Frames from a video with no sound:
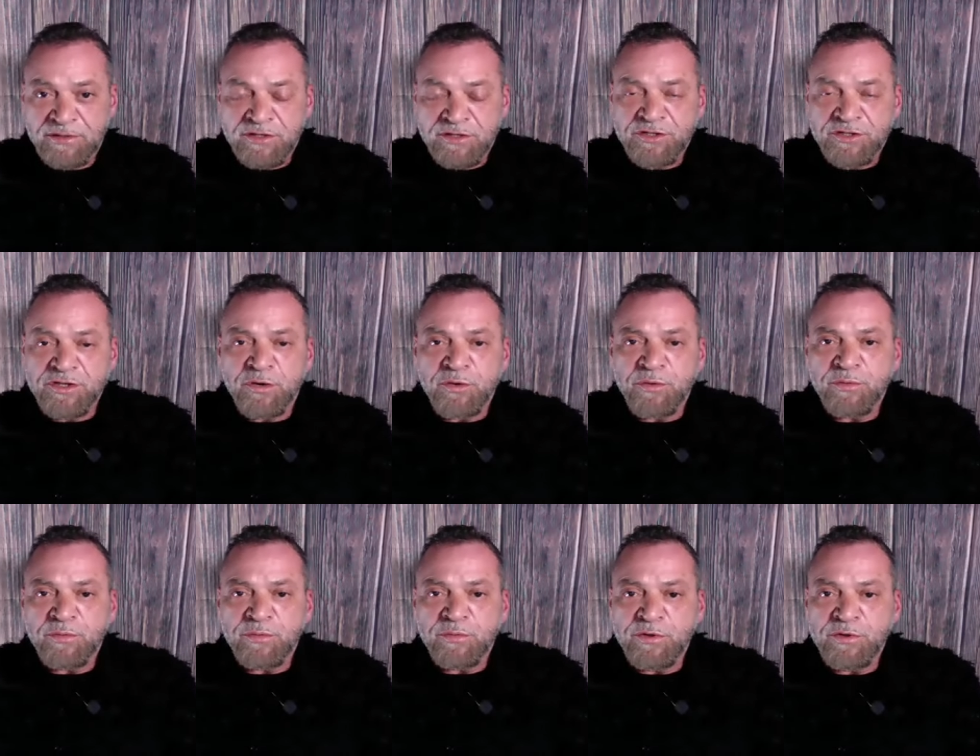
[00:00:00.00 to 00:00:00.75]

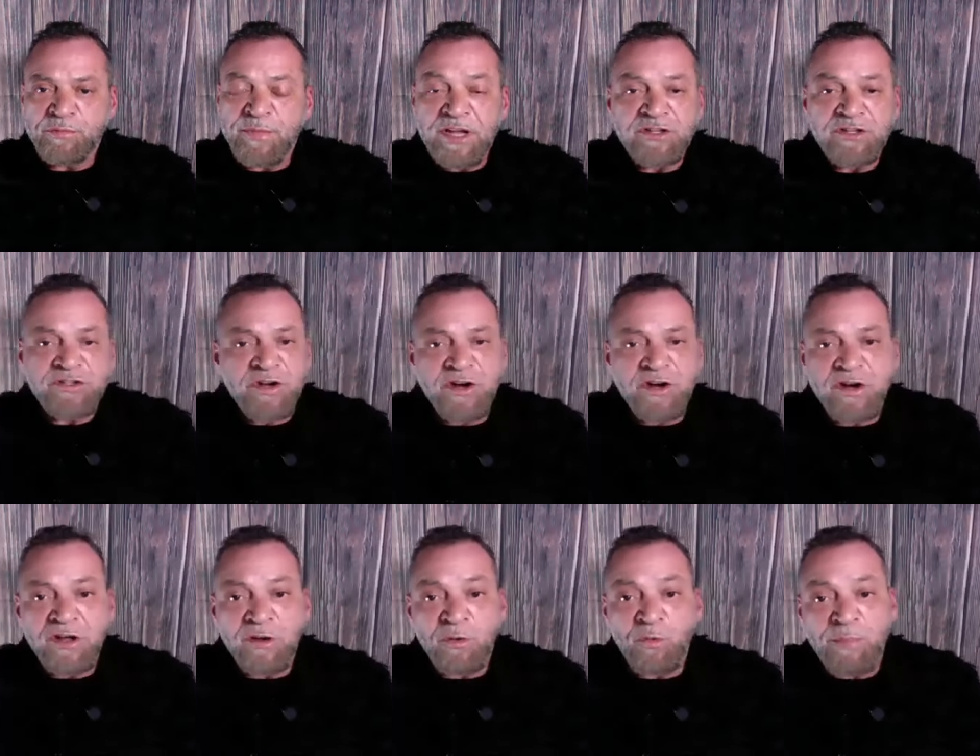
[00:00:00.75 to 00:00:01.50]
So you might
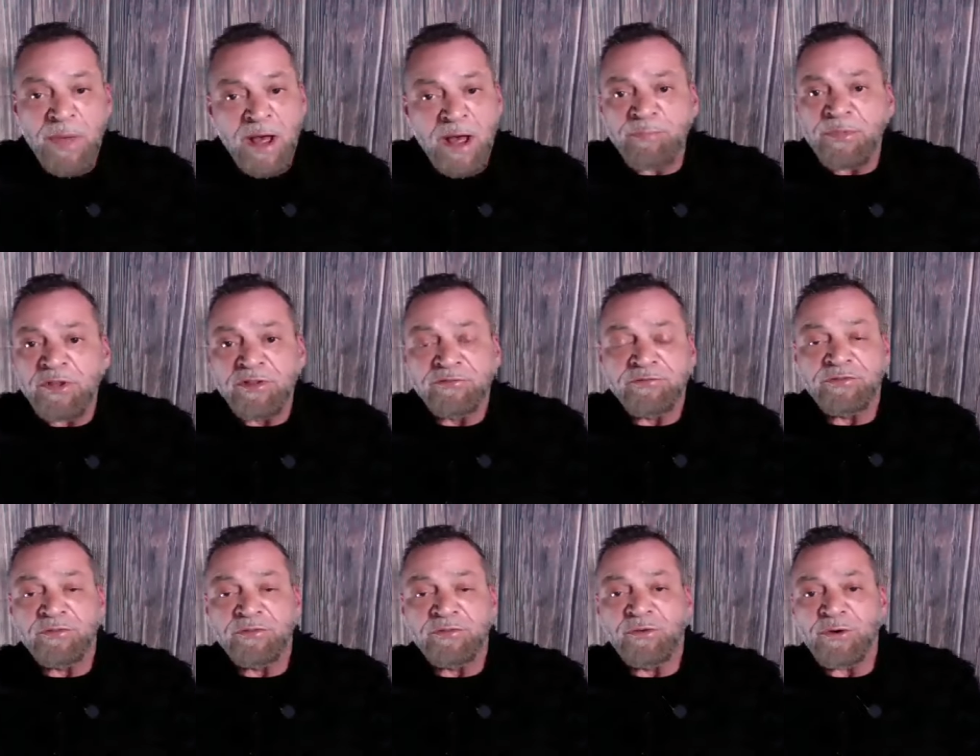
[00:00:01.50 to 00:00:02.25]
start out mopping the
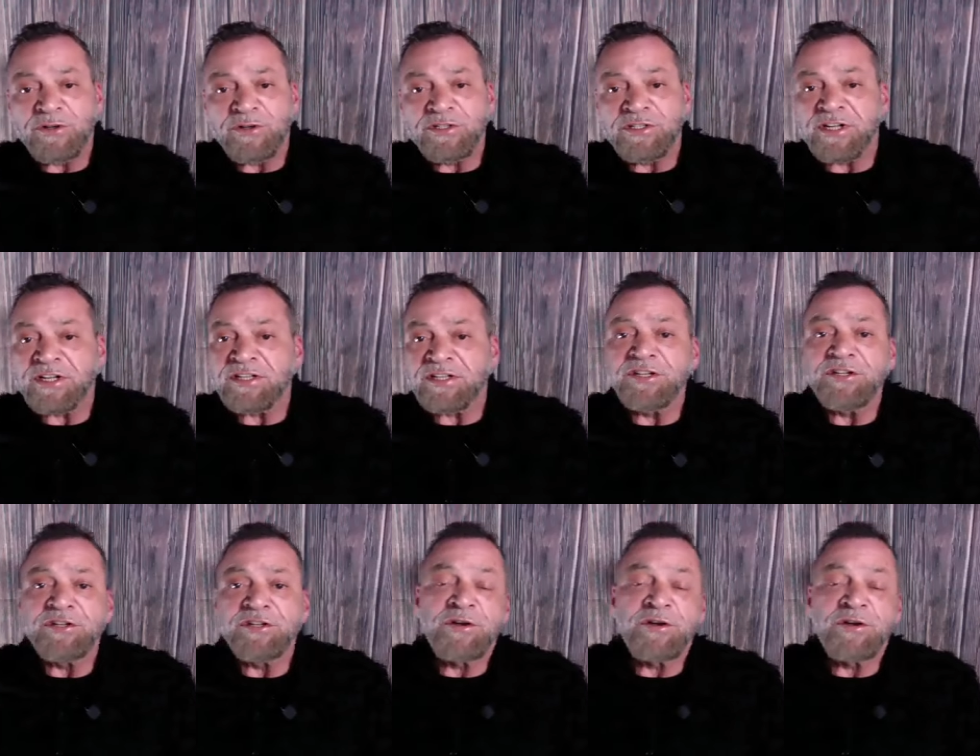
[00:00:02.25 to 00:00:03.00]
floors. Next
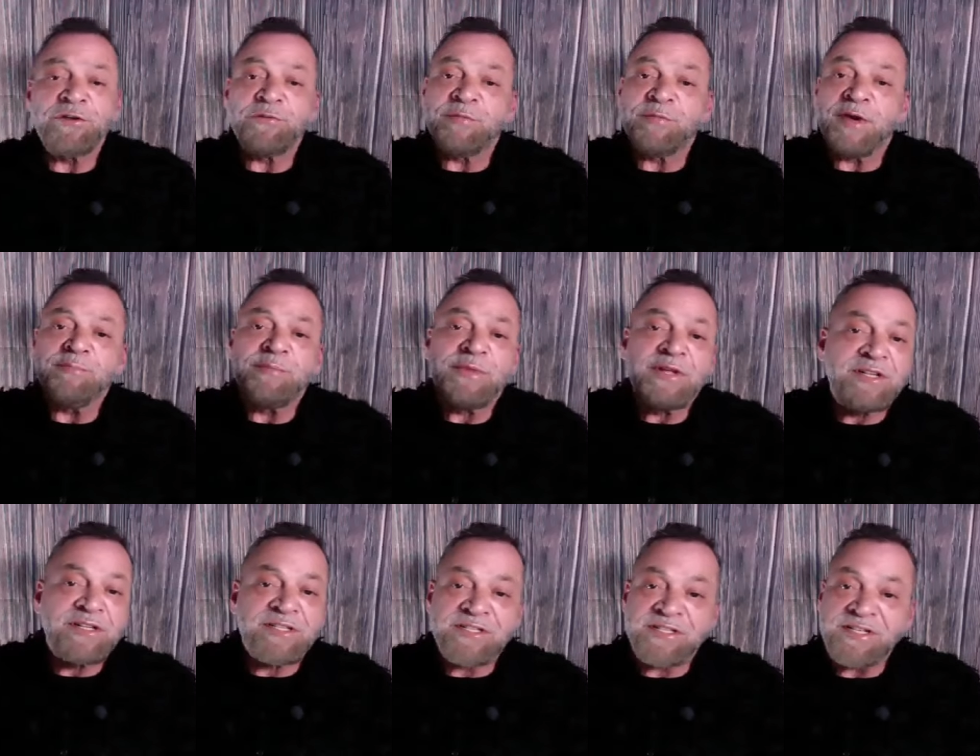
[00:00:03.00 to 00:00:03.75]
thing you know, you might be
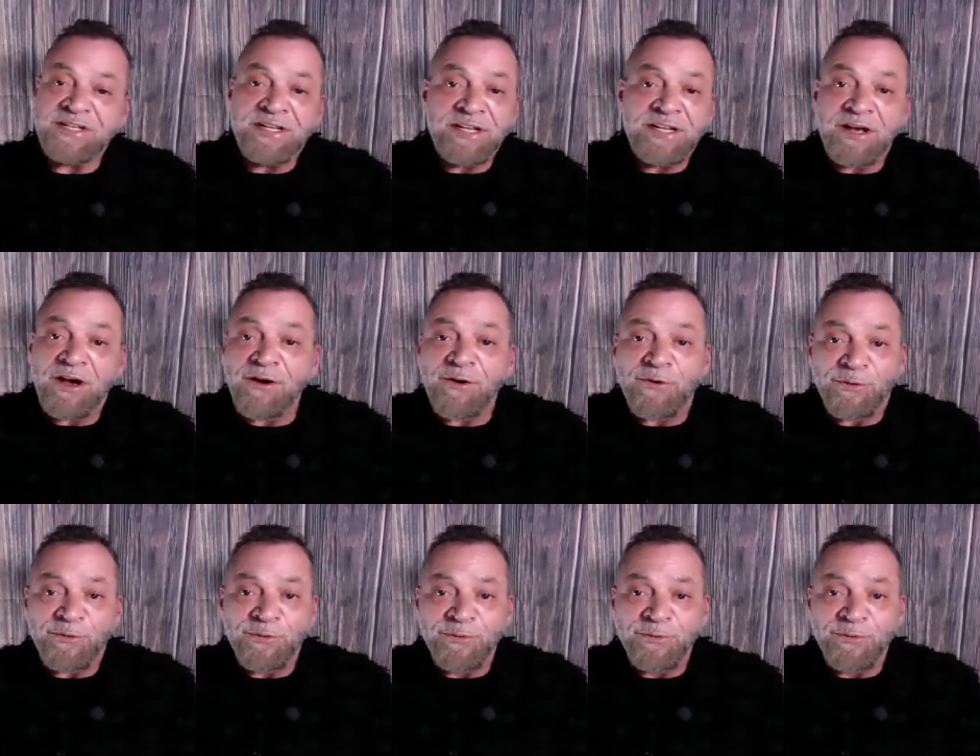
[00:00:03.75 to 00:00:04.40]
the CEO.